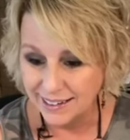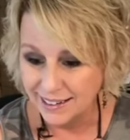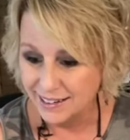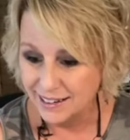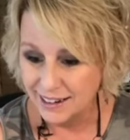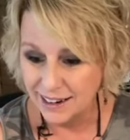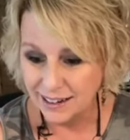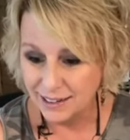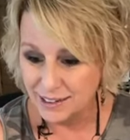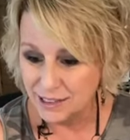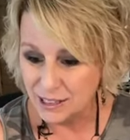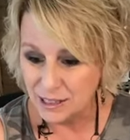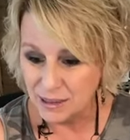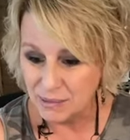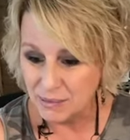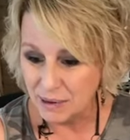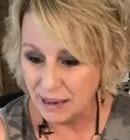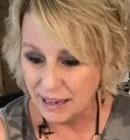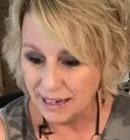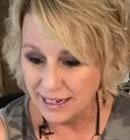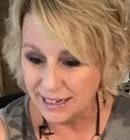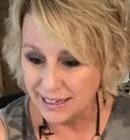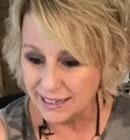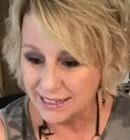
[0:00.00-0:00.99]
Y'all just
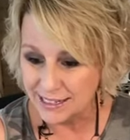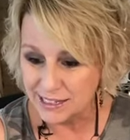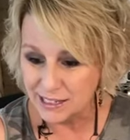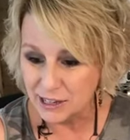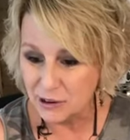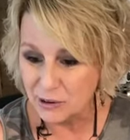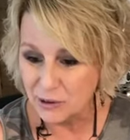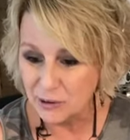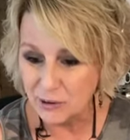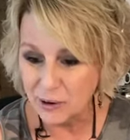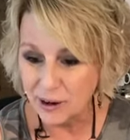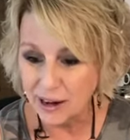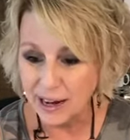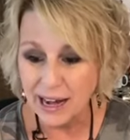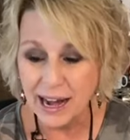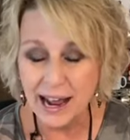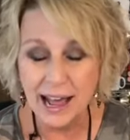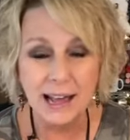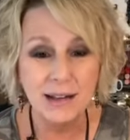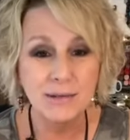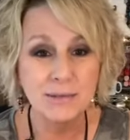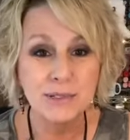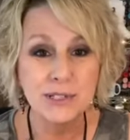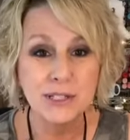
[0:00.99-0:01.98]
made it so great.
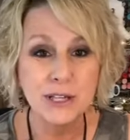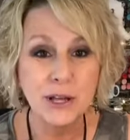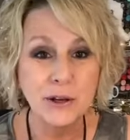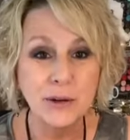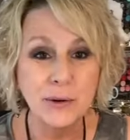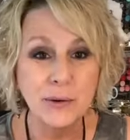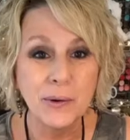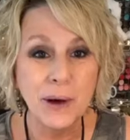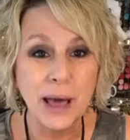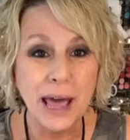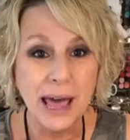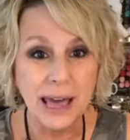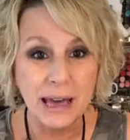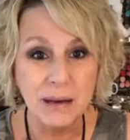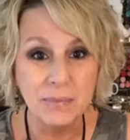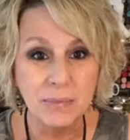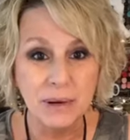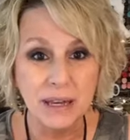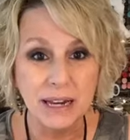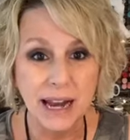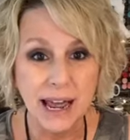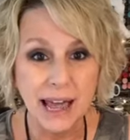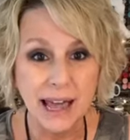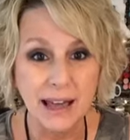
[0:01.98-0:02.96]
I'm so
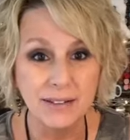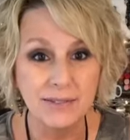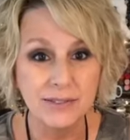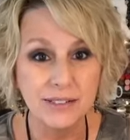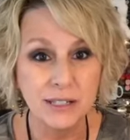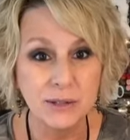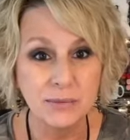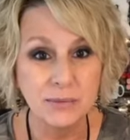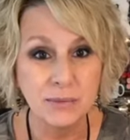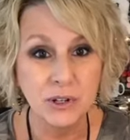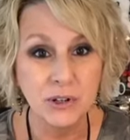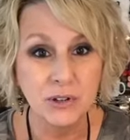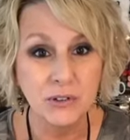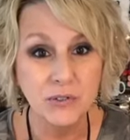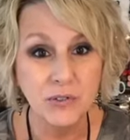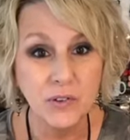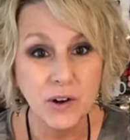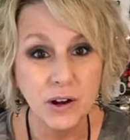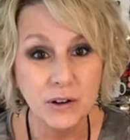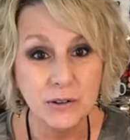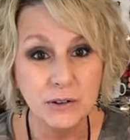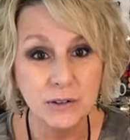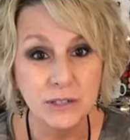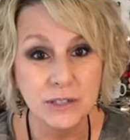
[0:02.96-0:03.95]
happy to have some new
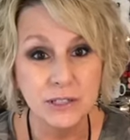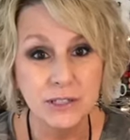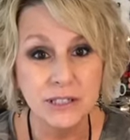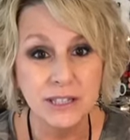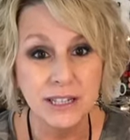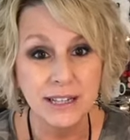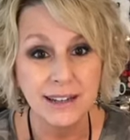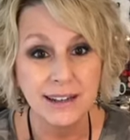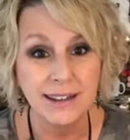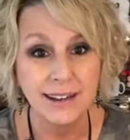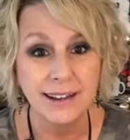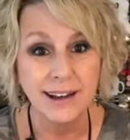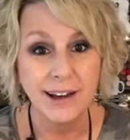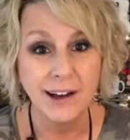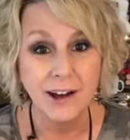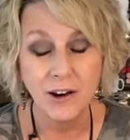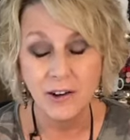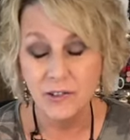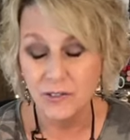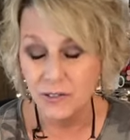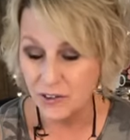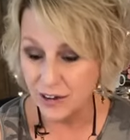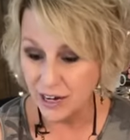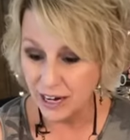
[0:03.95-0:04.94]
folks
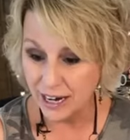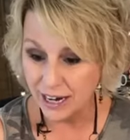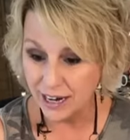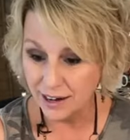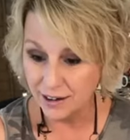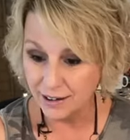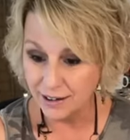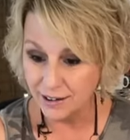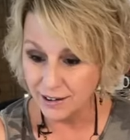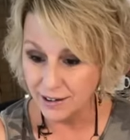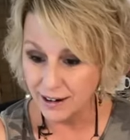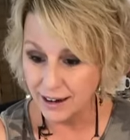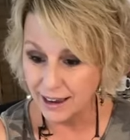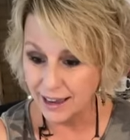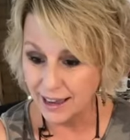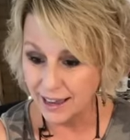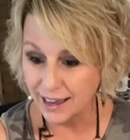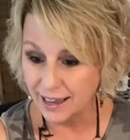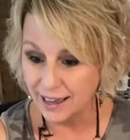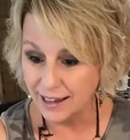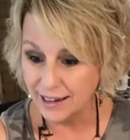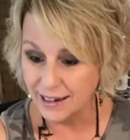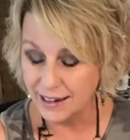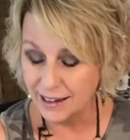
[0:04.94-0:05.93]
over here,
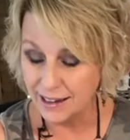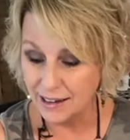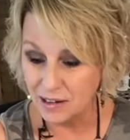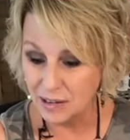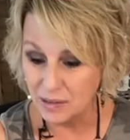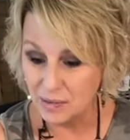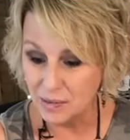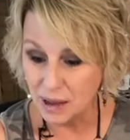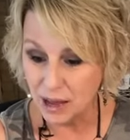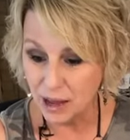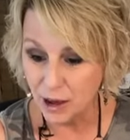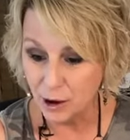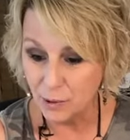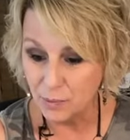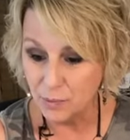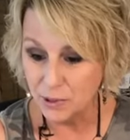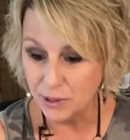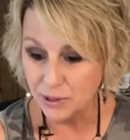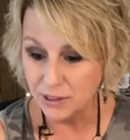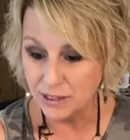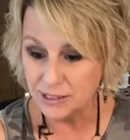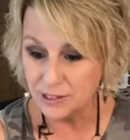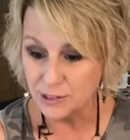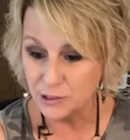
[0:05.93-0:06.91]
and um, I hope
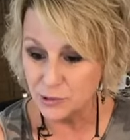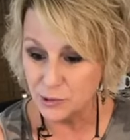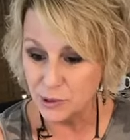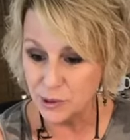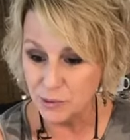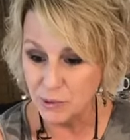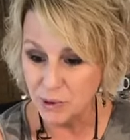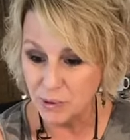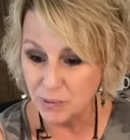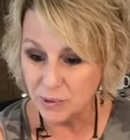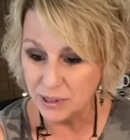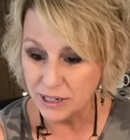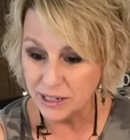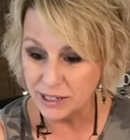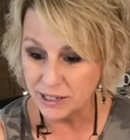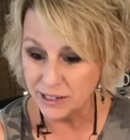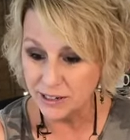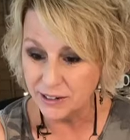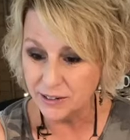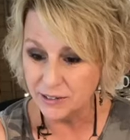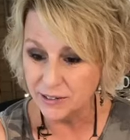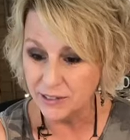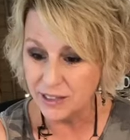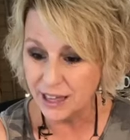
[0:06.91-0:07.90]
you'll enjoy what we
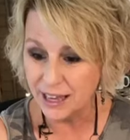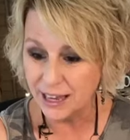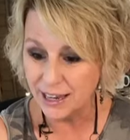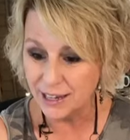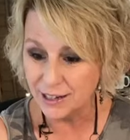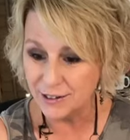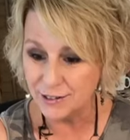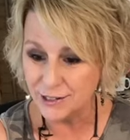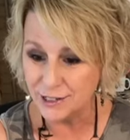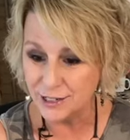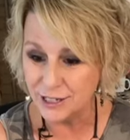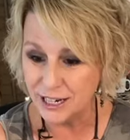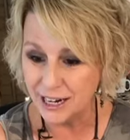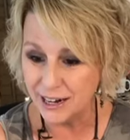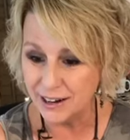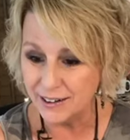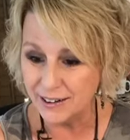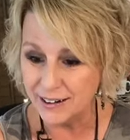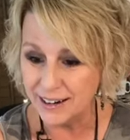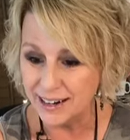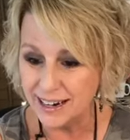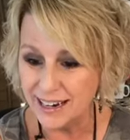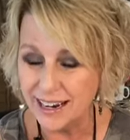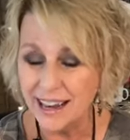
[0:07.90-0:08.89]
do. Thank you,
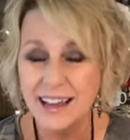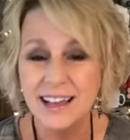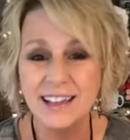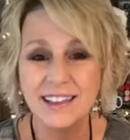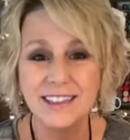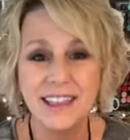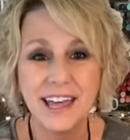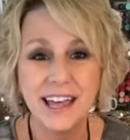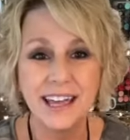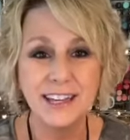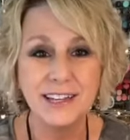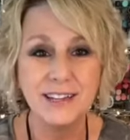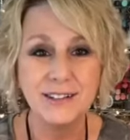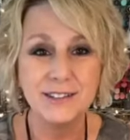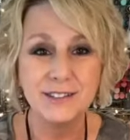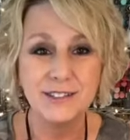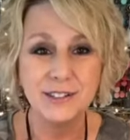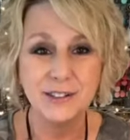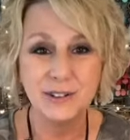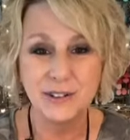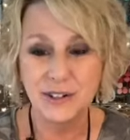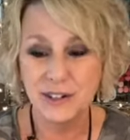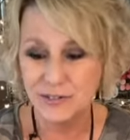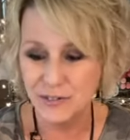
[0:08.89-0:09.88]
Sherry. Thank you,
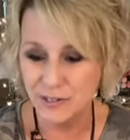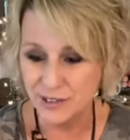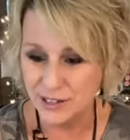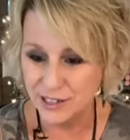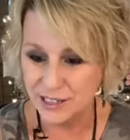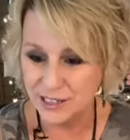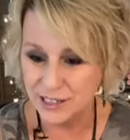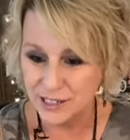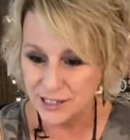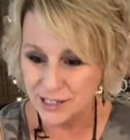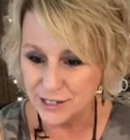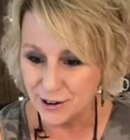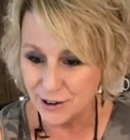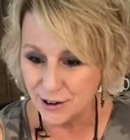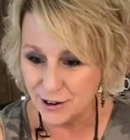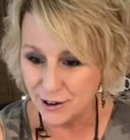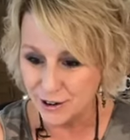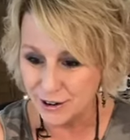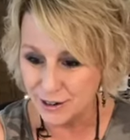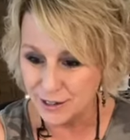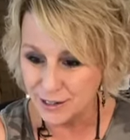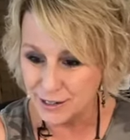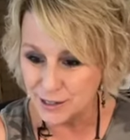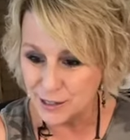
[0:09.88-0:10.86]
Judy, for the
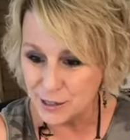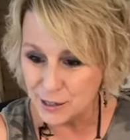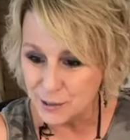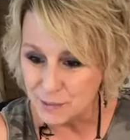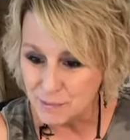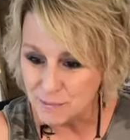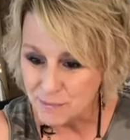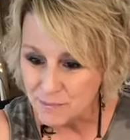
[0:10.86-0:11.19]
stars.